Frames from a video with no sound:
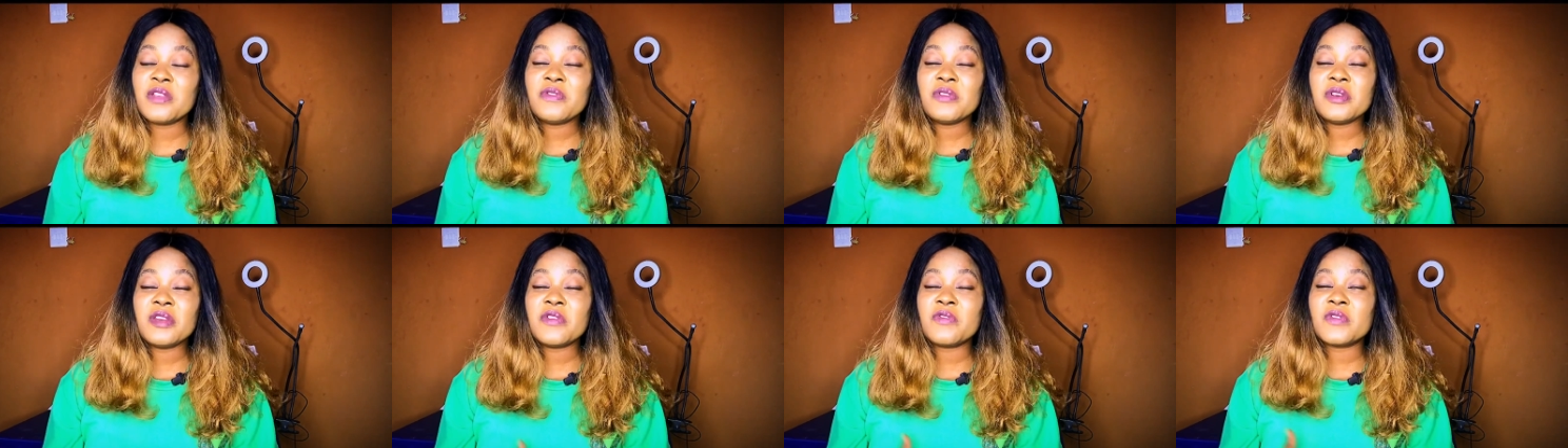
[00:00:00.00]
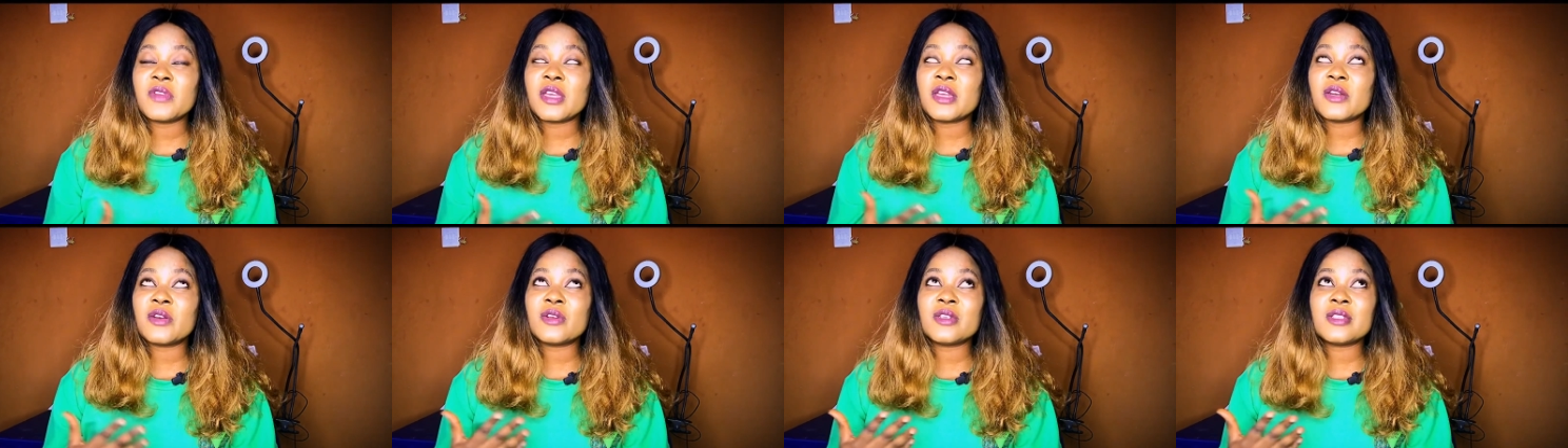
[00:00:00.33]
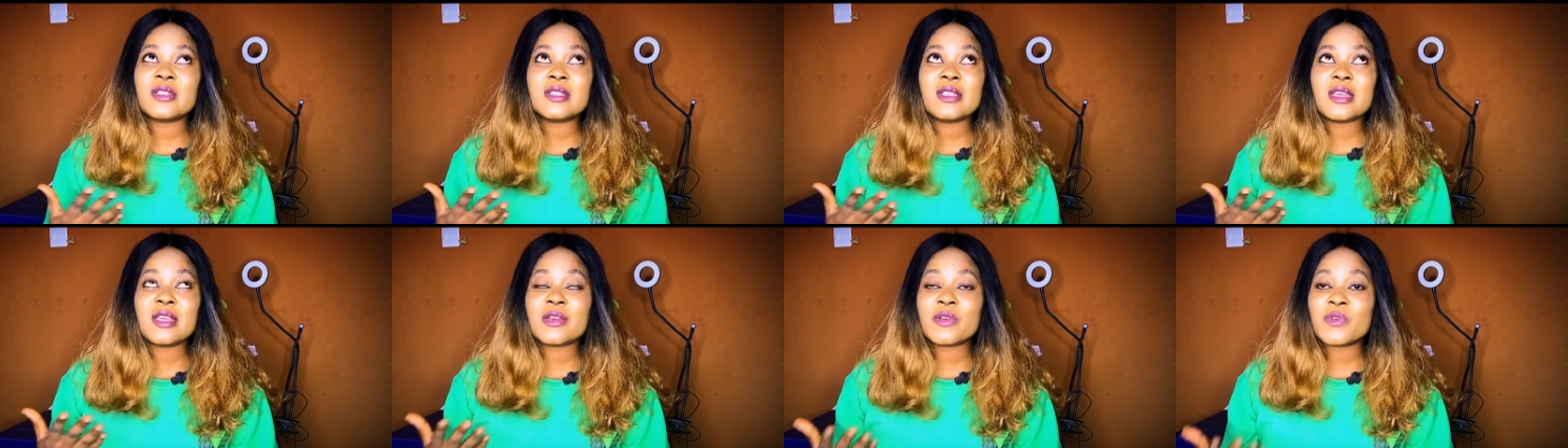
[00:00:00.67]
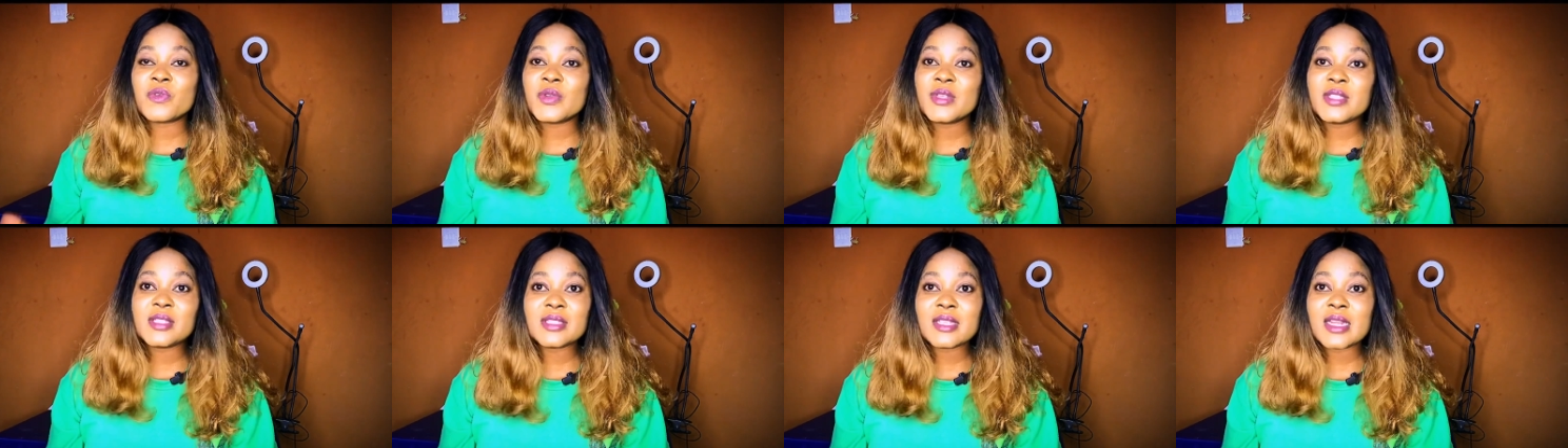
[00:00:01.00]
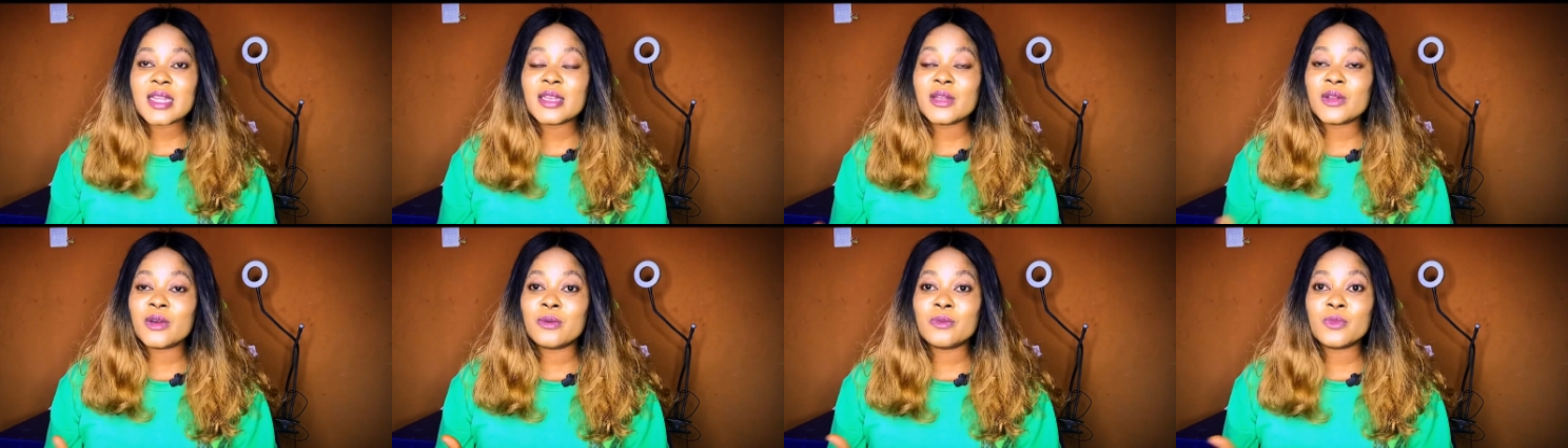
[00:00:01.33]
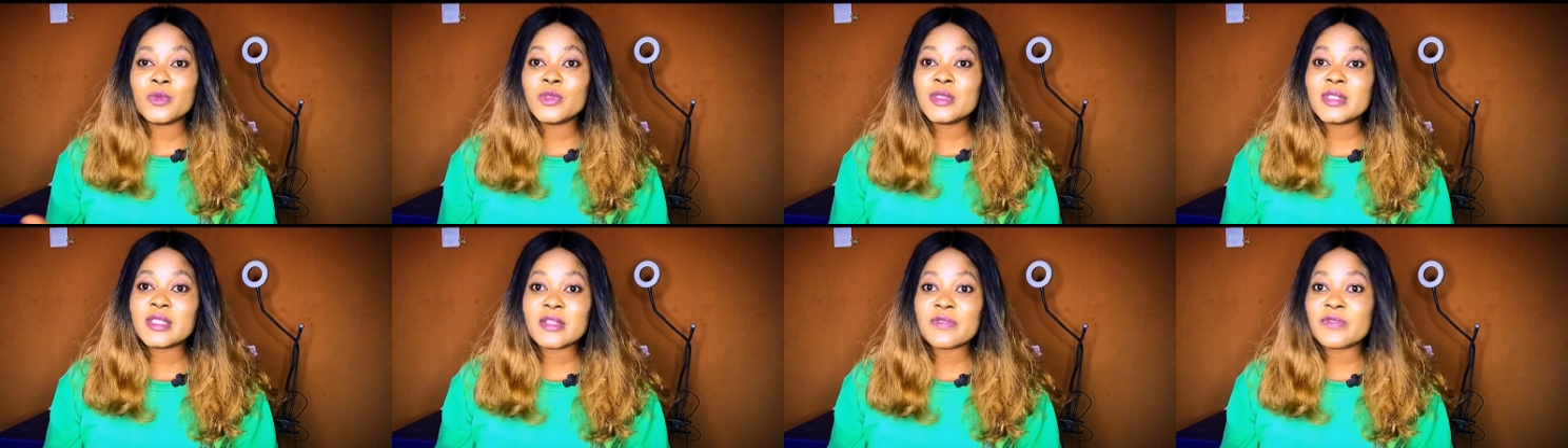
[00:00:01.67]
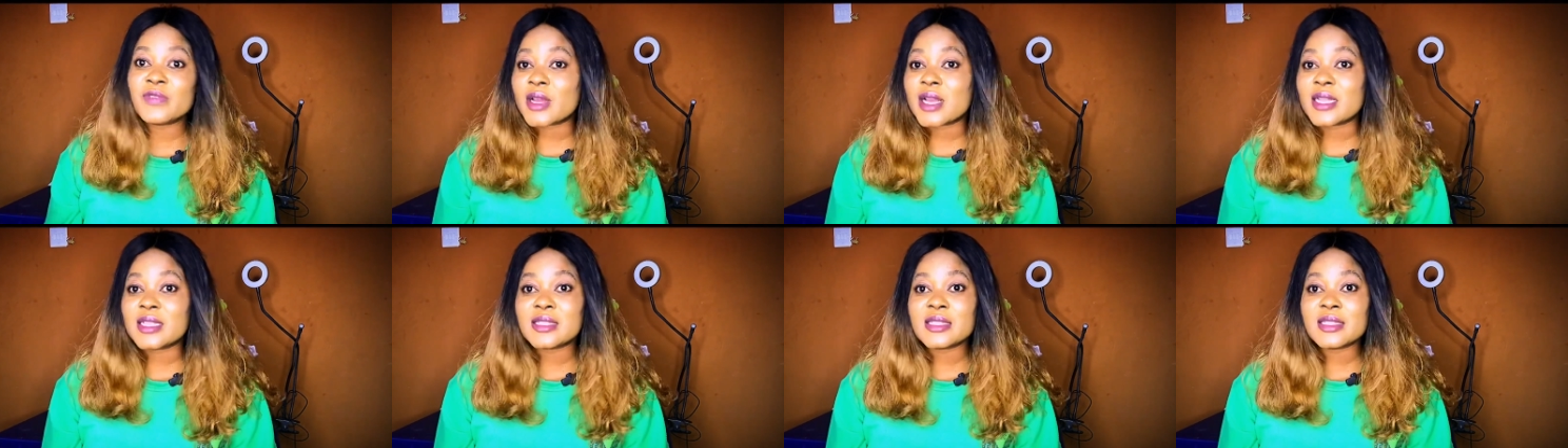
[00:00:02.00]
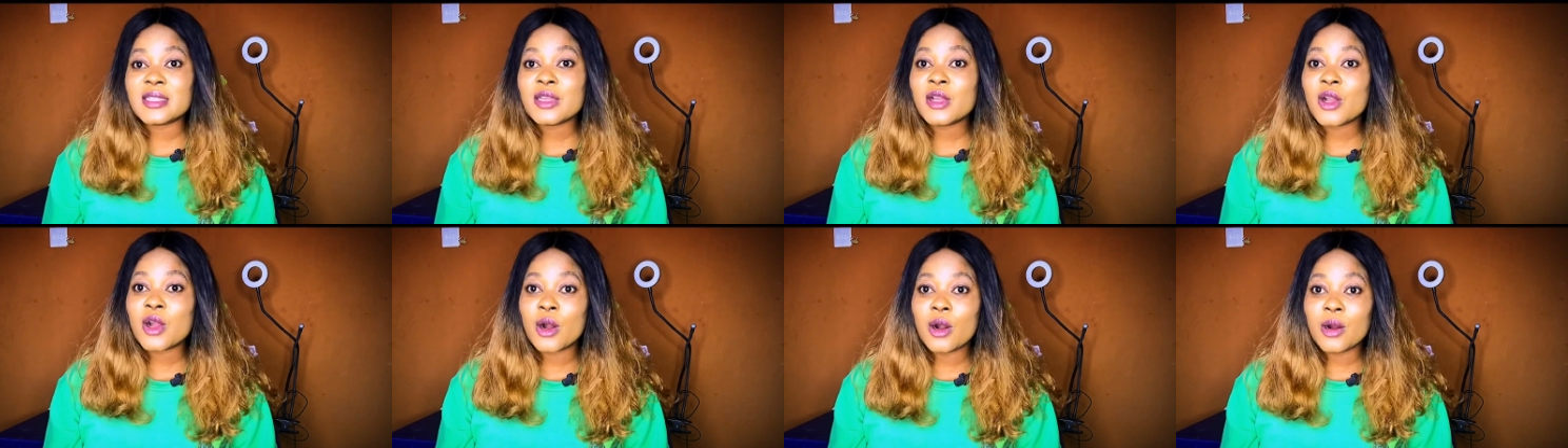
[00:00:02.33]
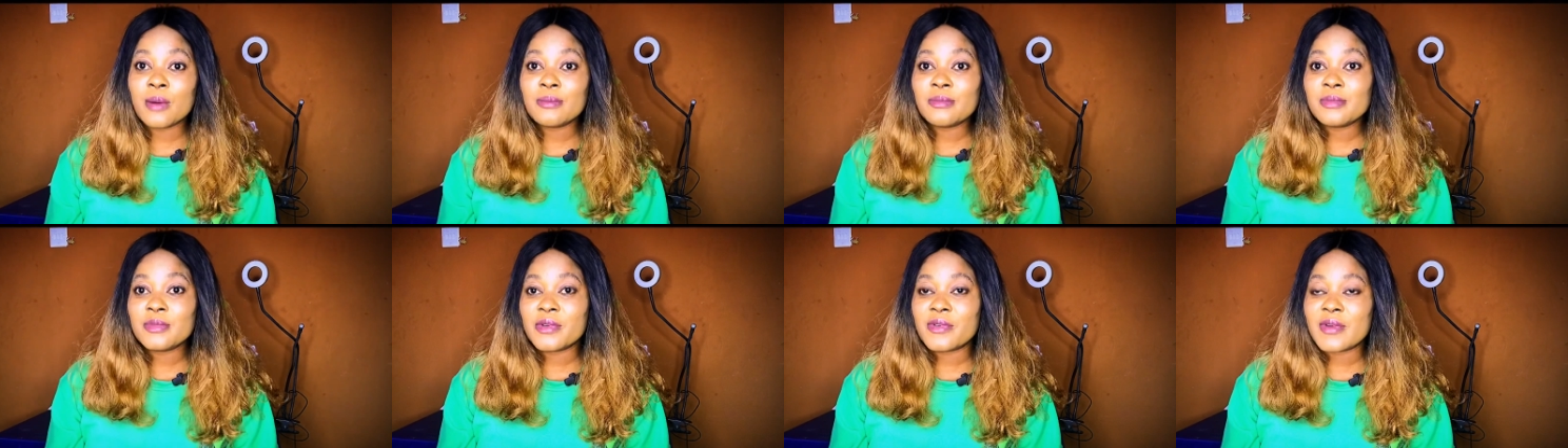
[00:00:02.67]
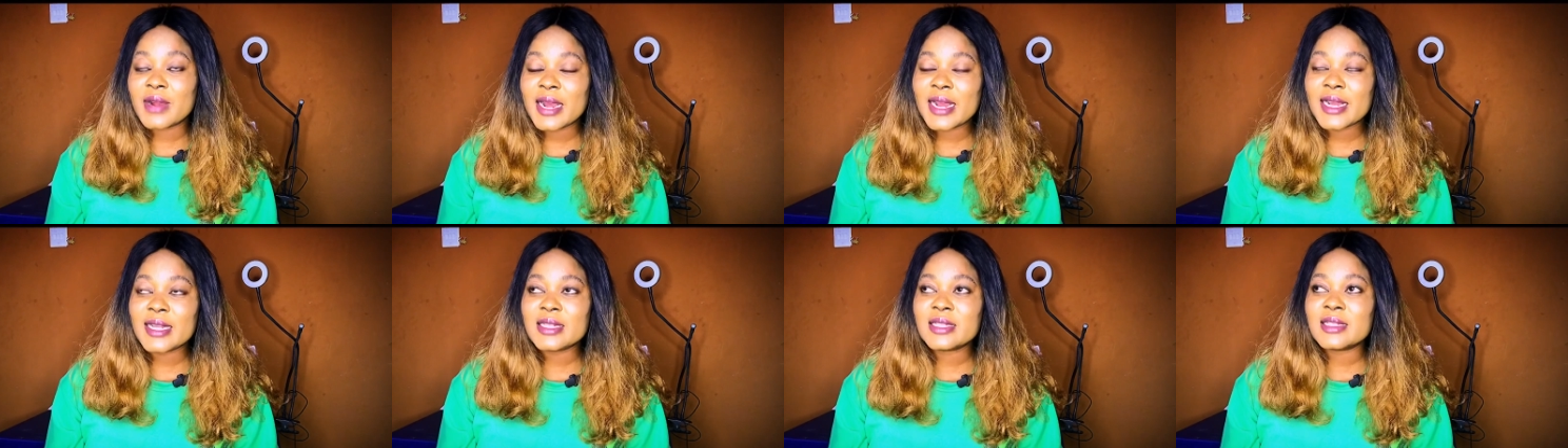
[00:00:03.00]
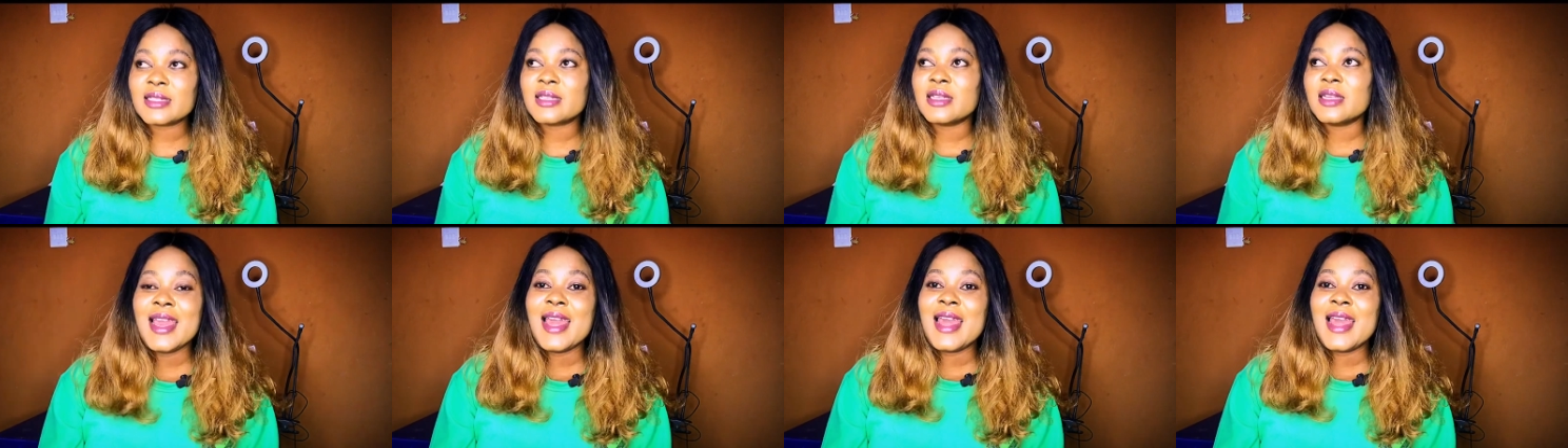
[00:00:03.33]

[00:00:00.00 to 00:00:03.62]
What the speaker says: Even if you are not a Christian or Muslim, you can still come, right?